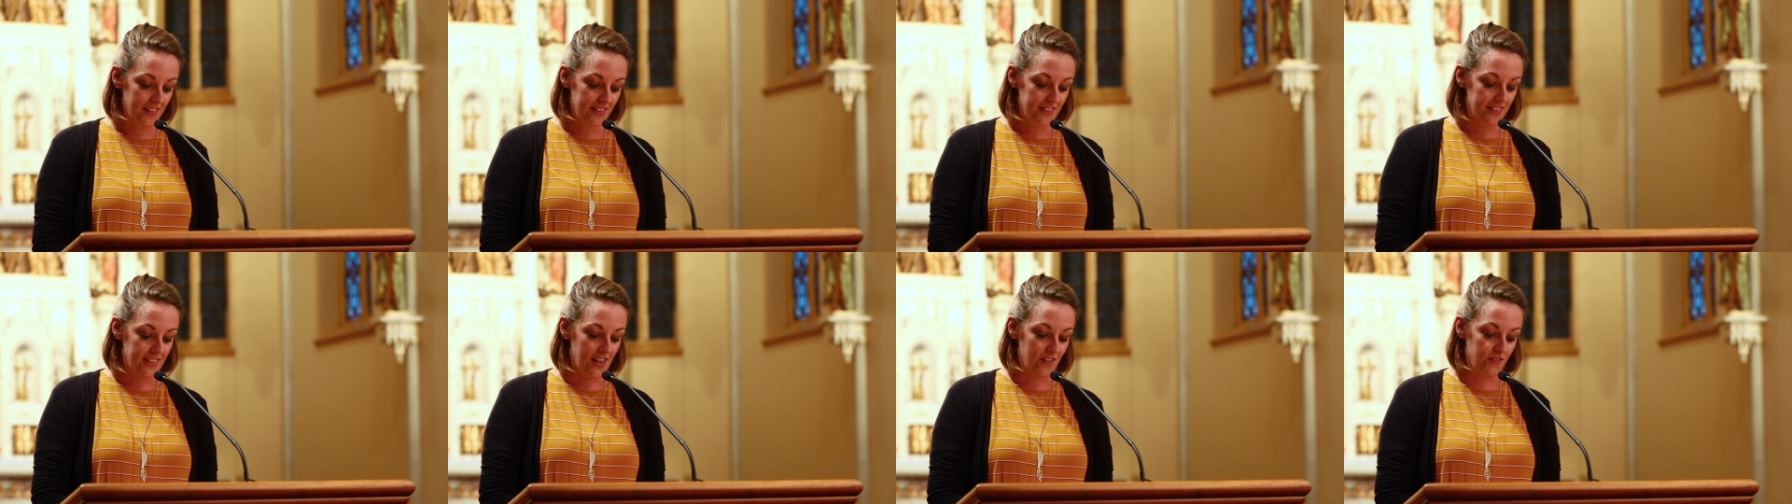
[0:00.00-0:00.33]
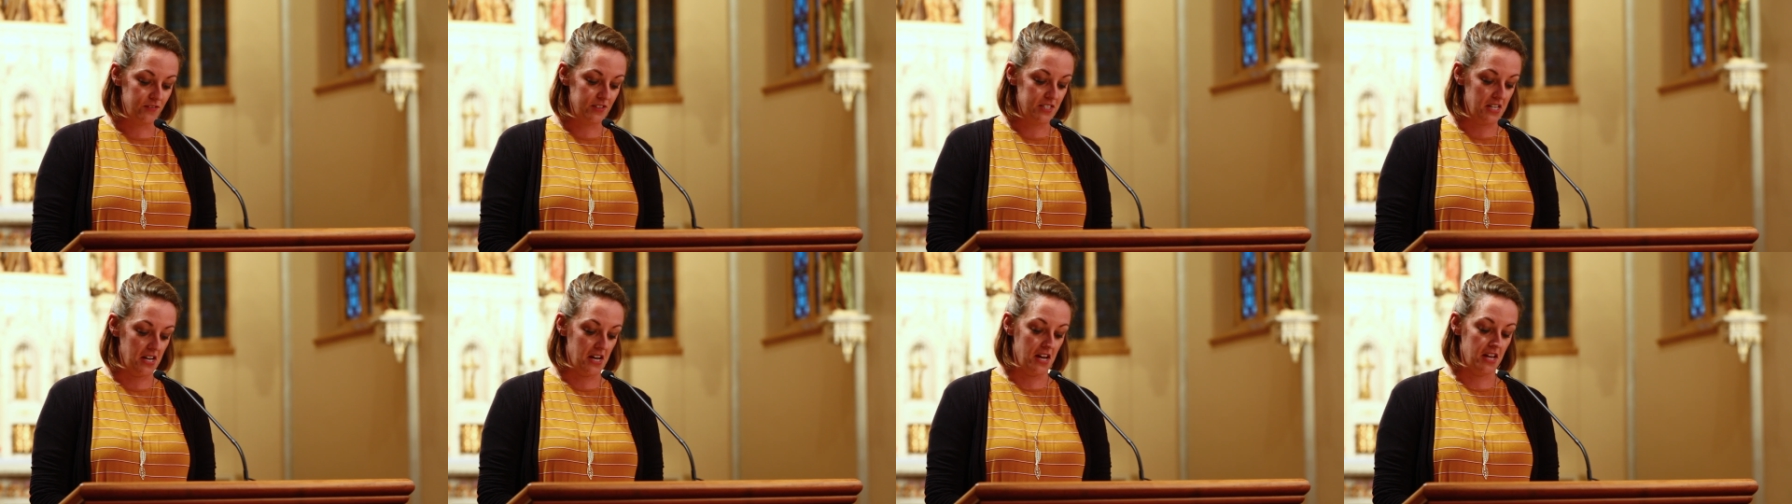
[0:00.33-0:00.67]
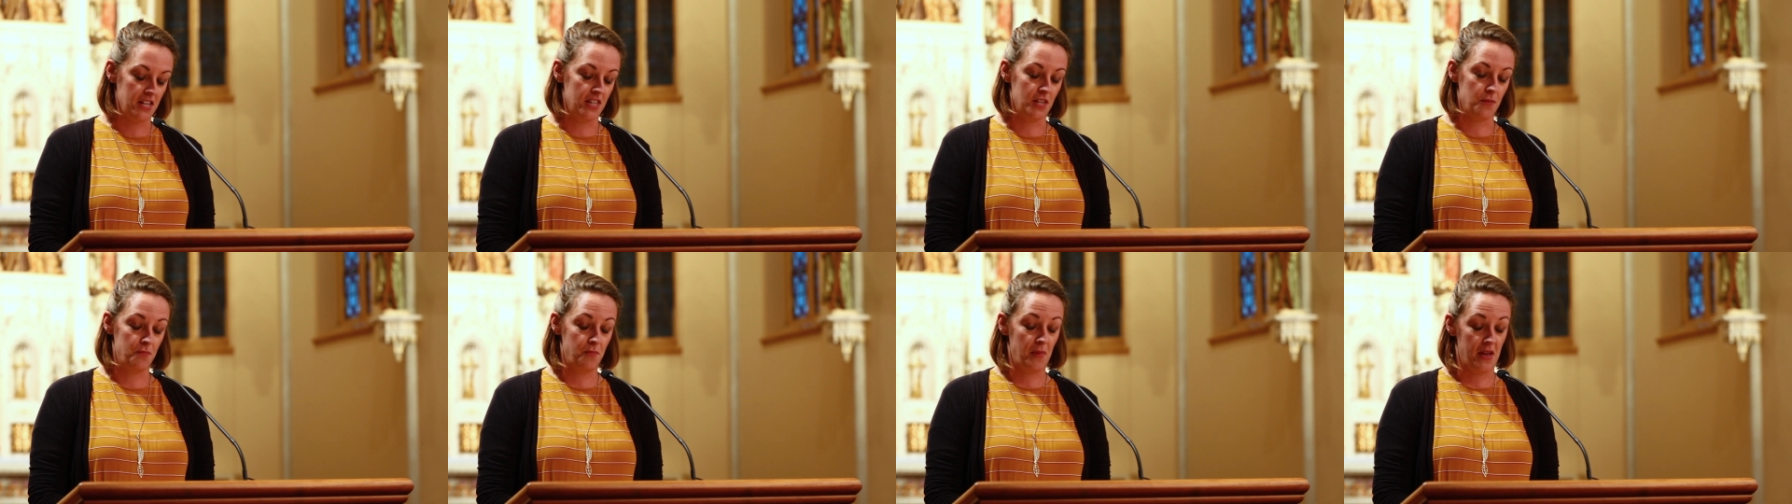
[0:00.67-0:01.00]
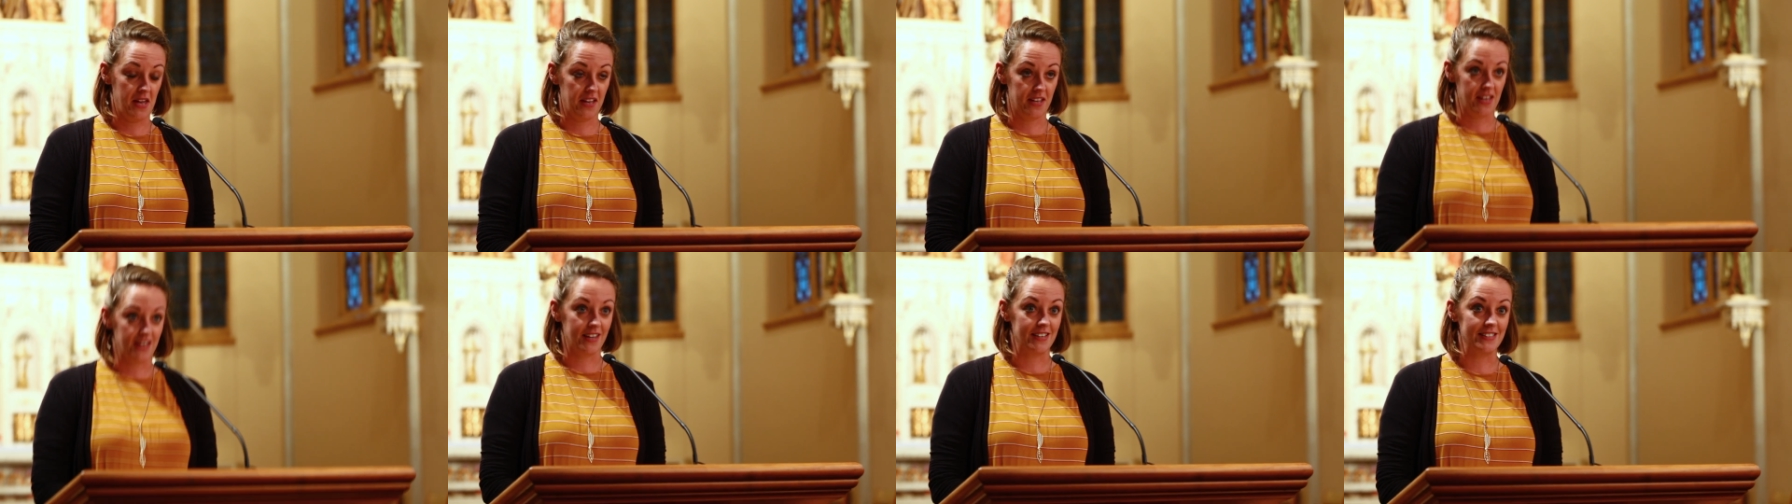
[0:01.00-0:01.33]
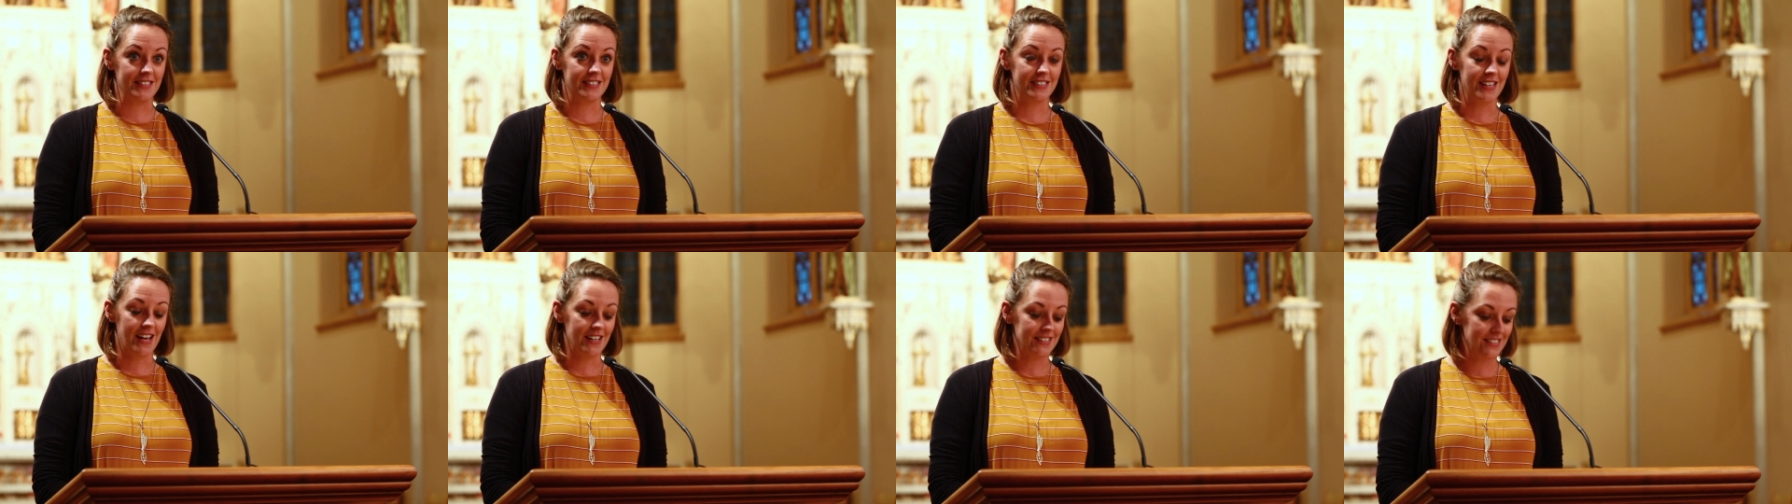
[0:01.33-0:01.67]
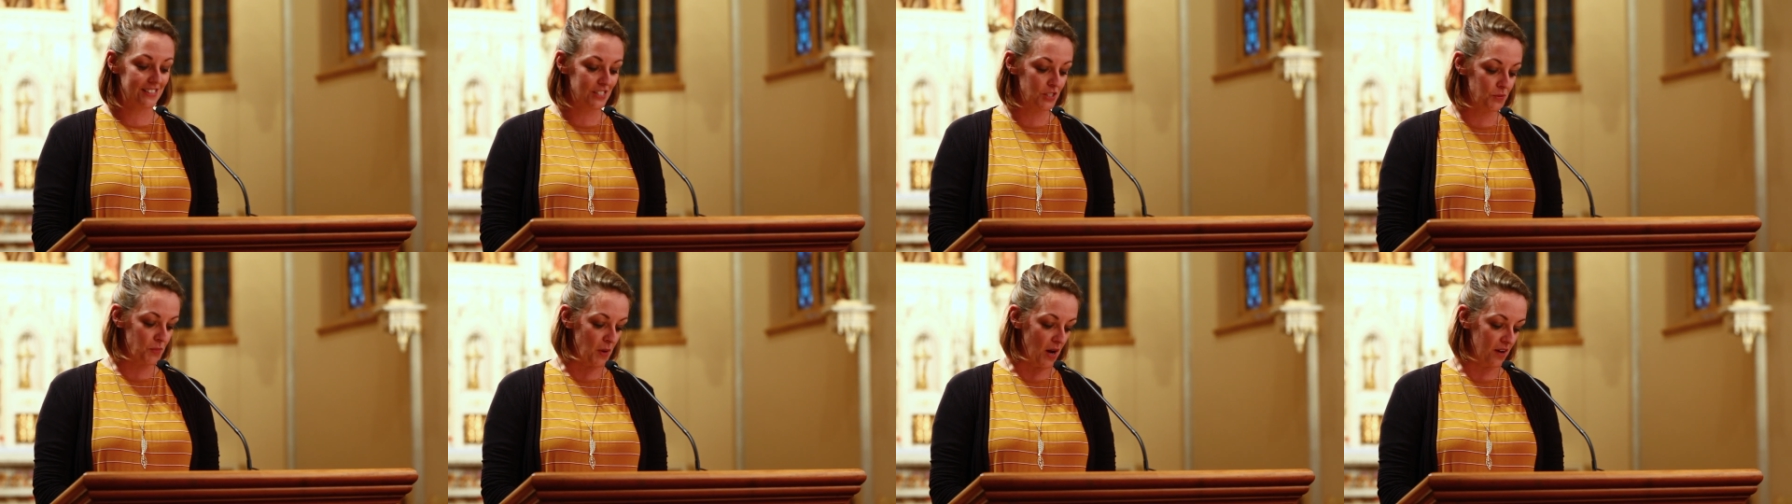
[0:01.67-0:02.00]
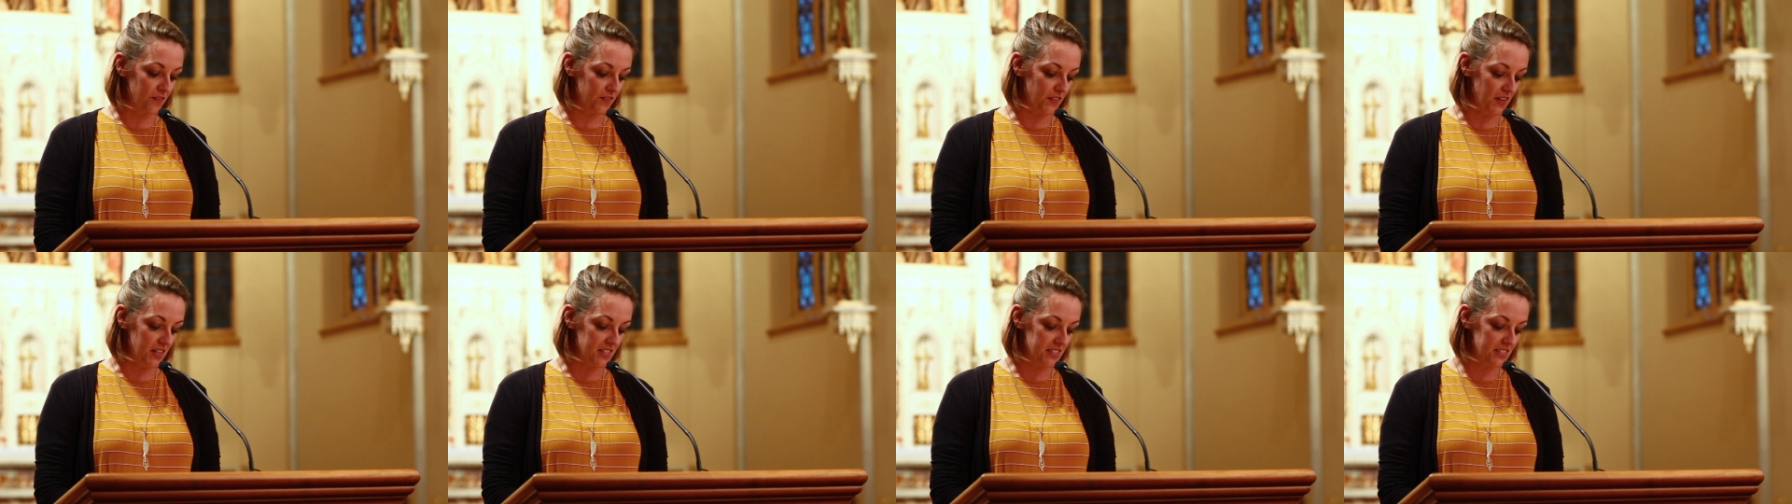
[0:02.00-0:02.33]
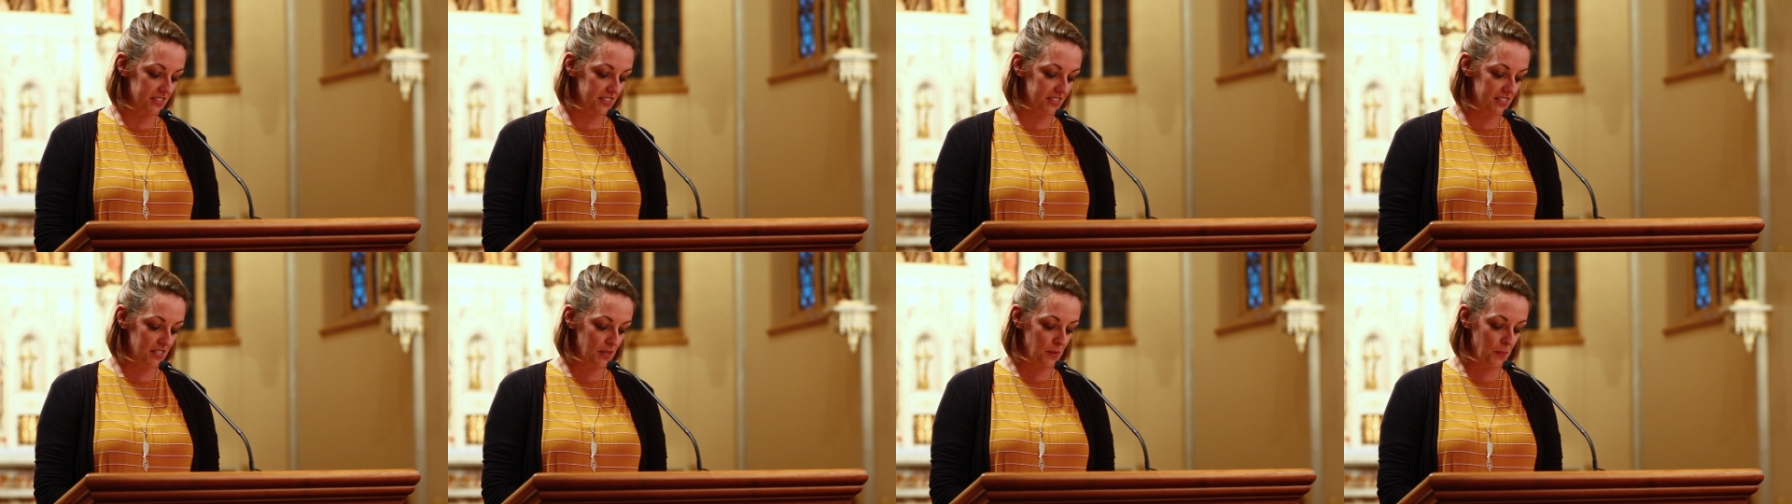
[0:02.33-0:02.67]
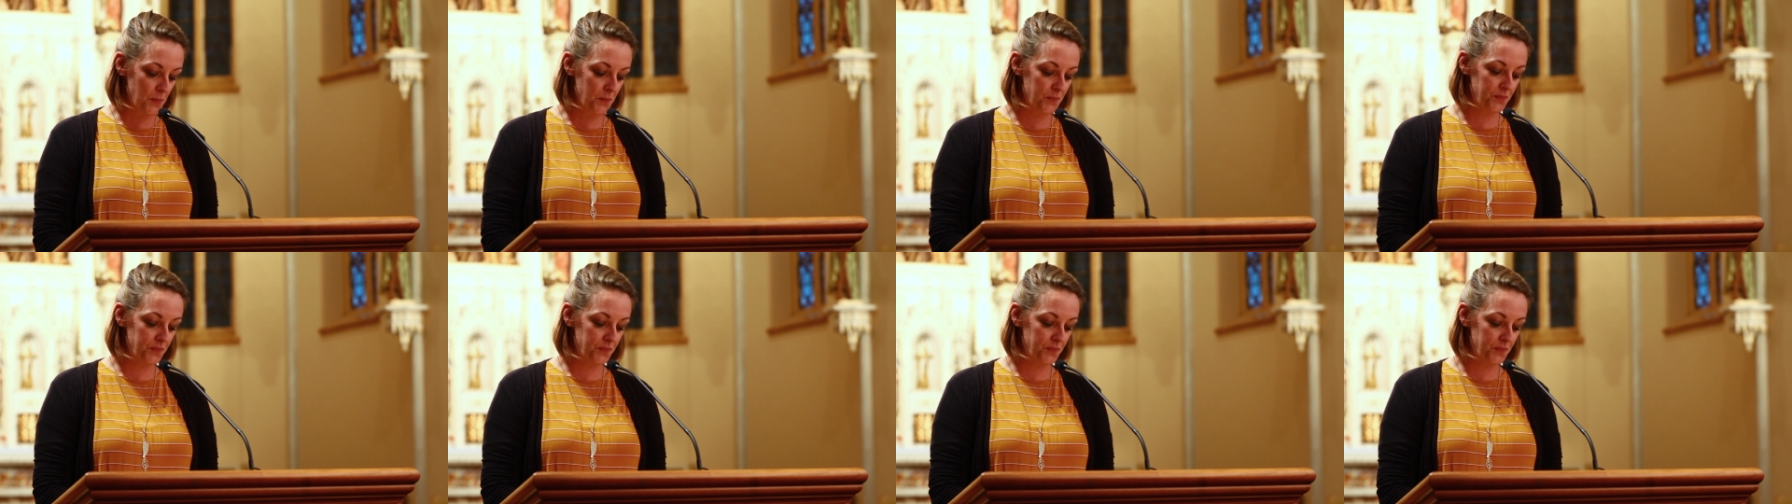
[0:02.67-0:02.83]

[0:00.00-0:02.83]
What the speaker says: They've done the pancake and sausage breakfast,